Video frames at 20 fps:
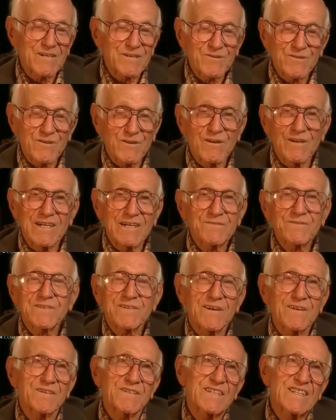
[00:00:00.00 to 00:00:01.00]
eternal life
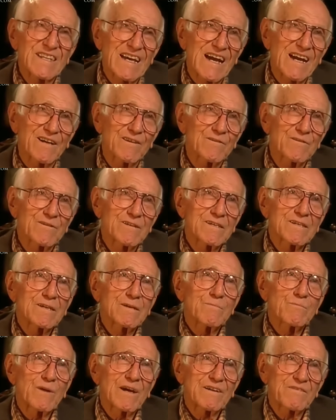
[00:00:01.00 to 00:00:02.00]
starts now
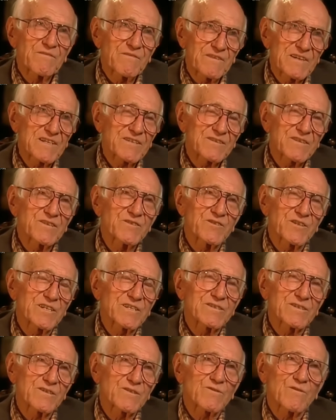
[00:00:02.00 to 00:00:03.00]
by faith in
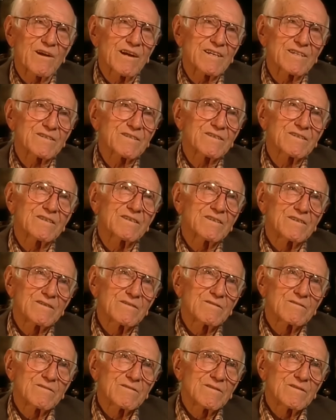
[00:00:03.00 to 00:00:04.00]
Jesus Christ.
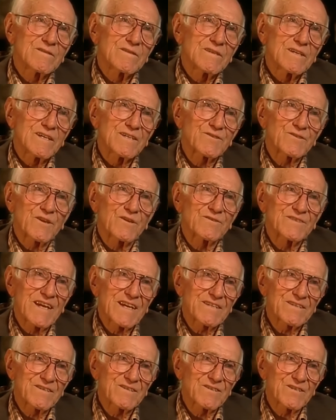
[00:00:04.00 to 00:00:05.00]
And so
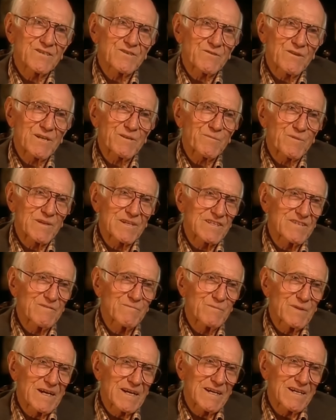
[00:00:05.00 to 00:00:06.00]
that is the strength we
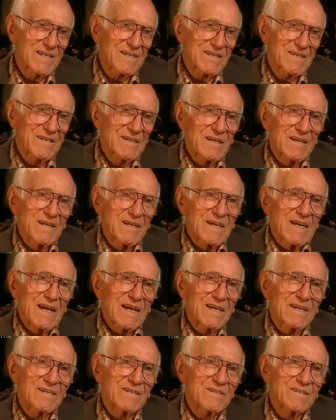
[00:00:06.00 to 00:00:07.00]
live by,
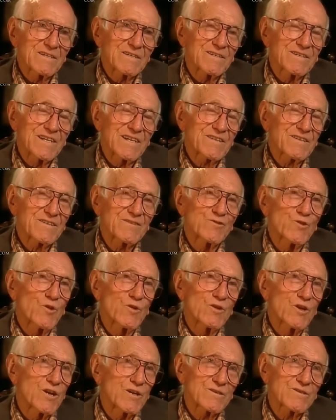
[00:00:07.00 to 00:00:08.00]
and death
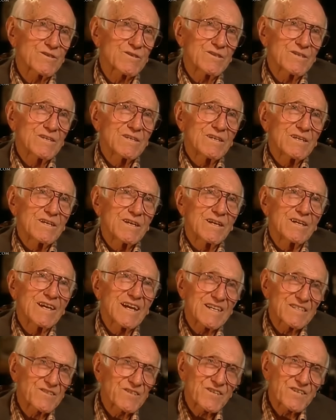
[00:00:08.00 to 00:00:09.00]
no longer
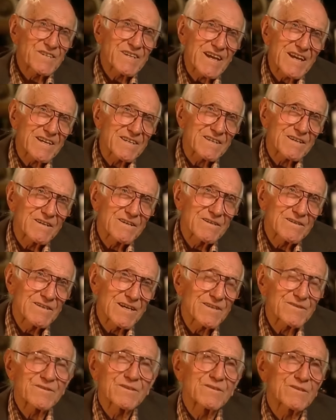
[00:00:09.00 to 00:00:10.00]
has a sting,
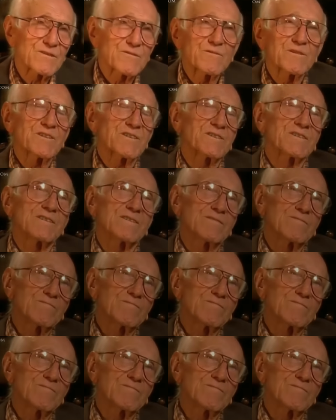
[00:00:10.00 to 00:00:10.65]
not to the Christian.